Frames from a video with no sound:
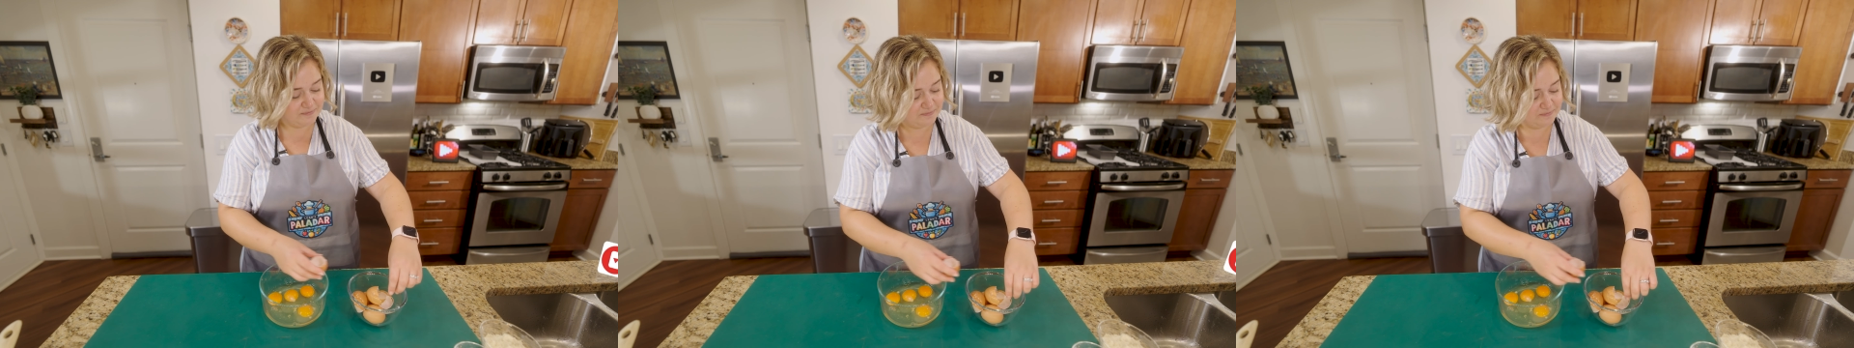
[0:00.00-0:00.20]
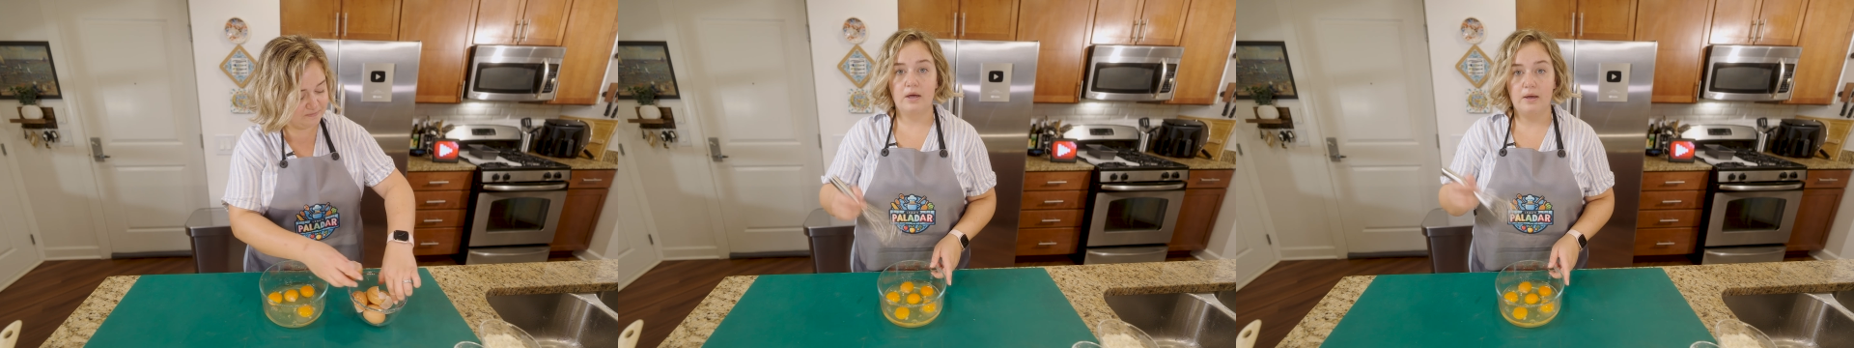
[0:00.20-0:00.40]

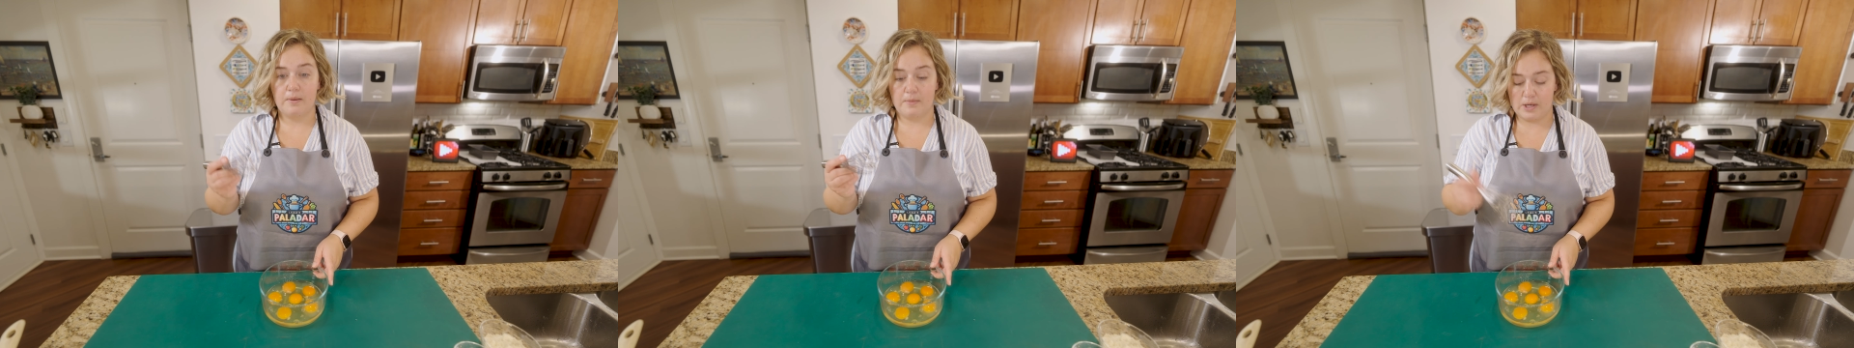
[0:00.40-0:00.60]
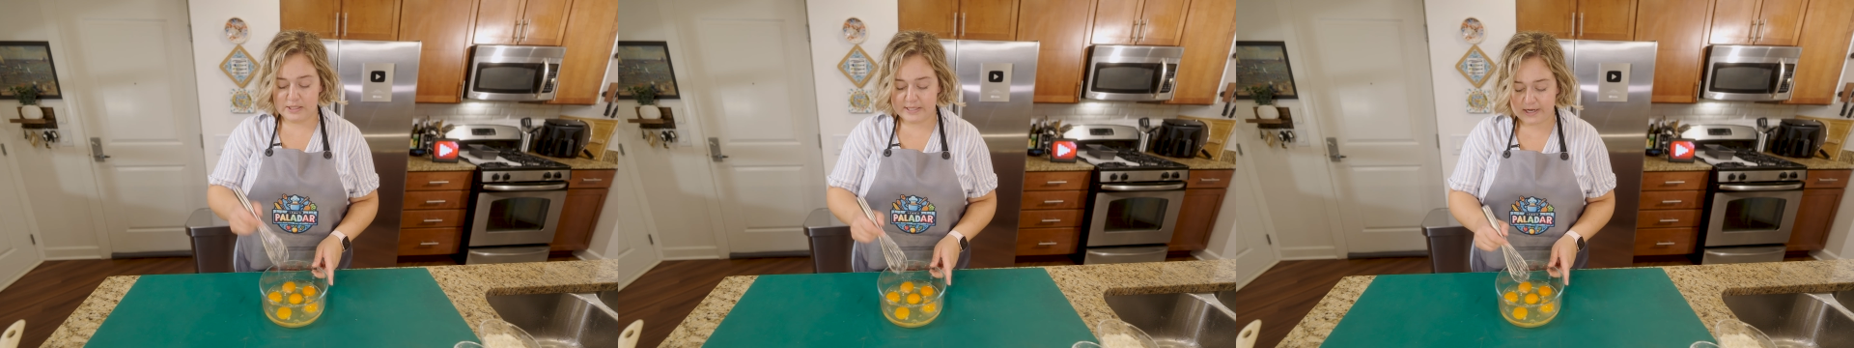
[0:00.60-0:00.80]

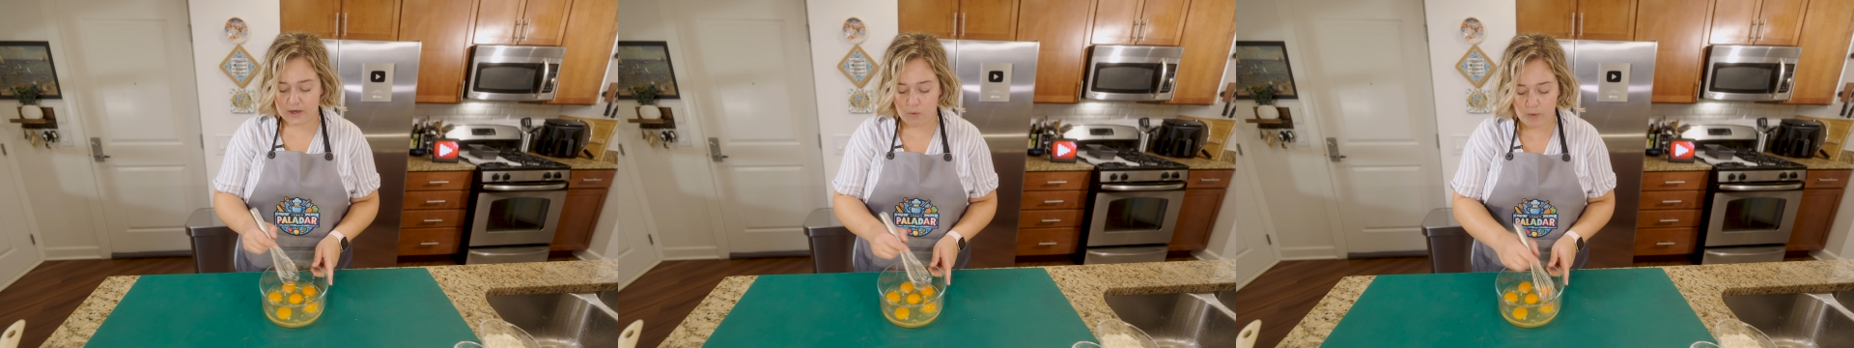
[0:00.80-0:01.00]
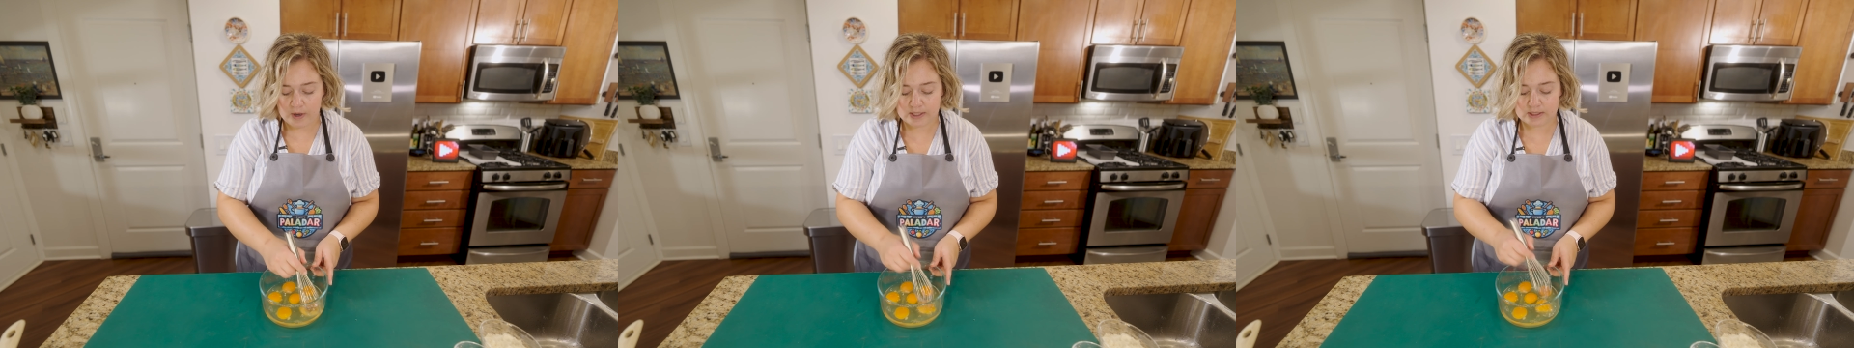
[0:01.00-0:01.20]
I'm gonna take a
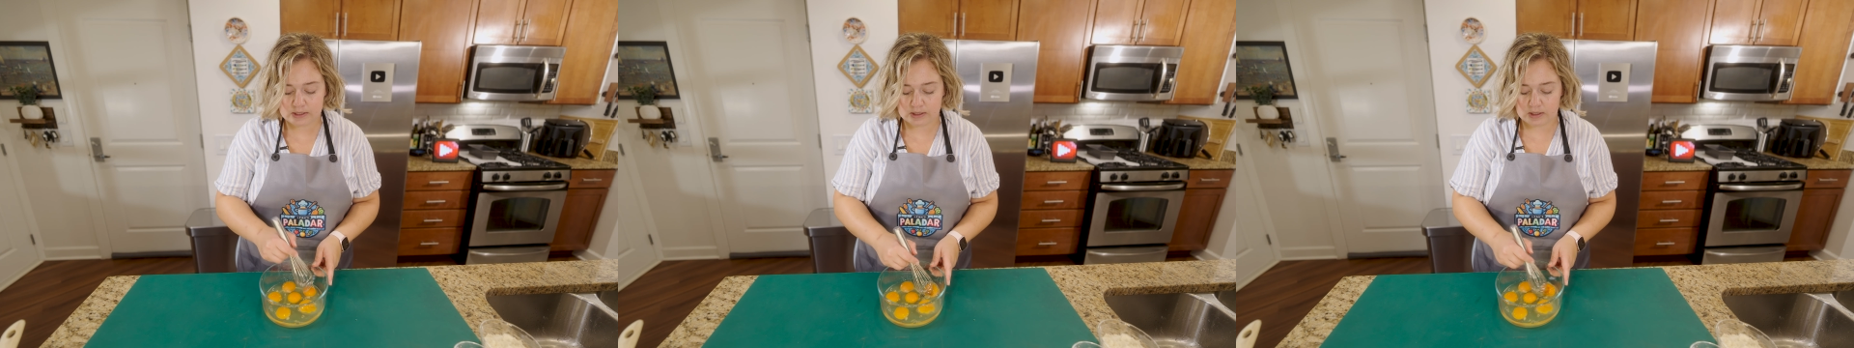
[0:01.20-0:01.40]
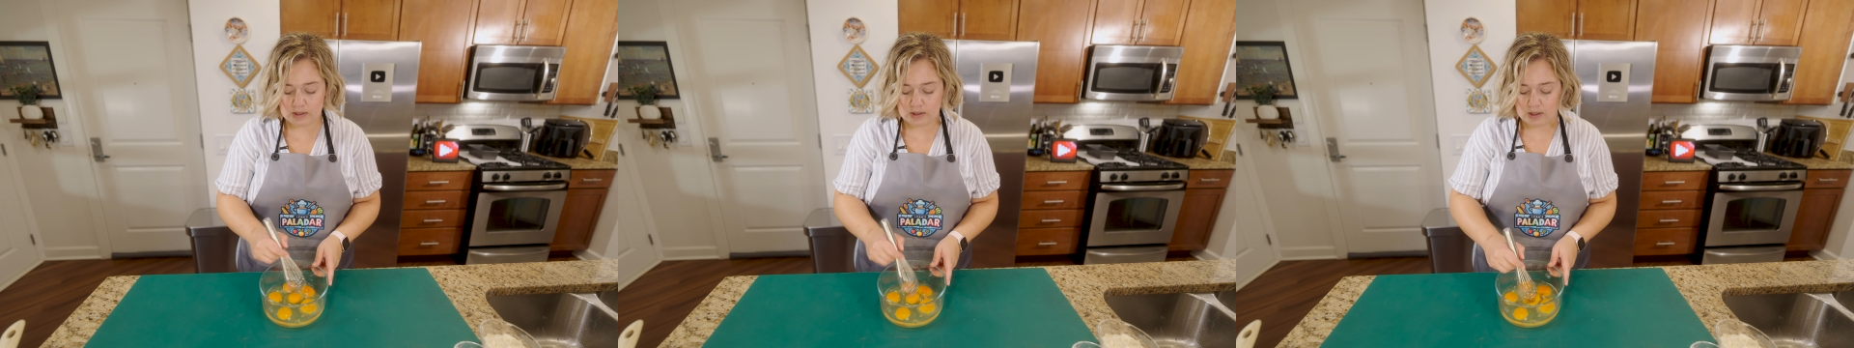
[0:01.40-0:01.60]

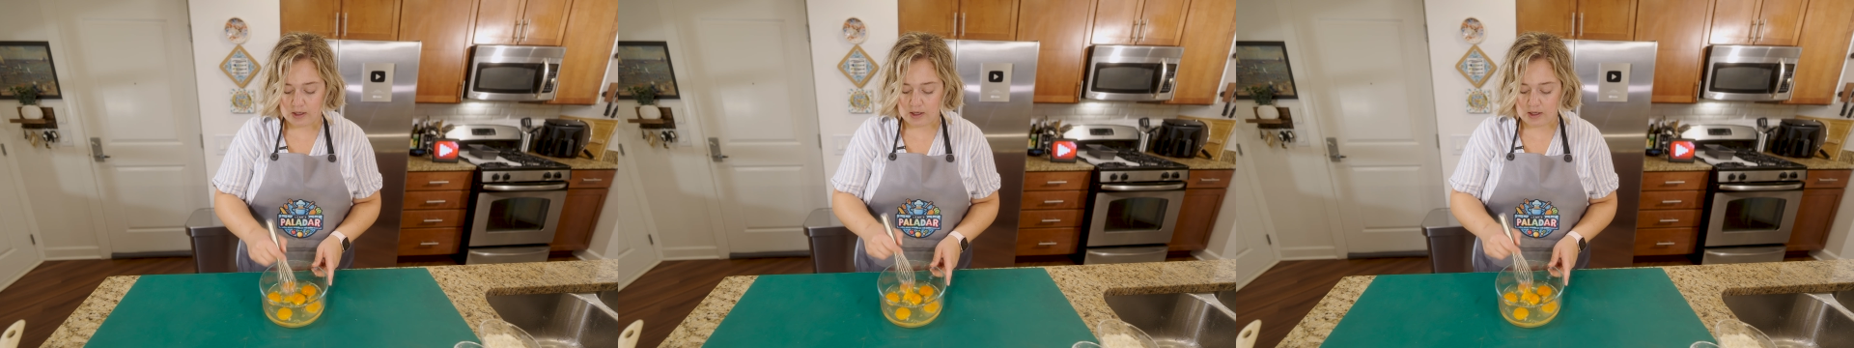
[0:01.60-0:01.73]
whisk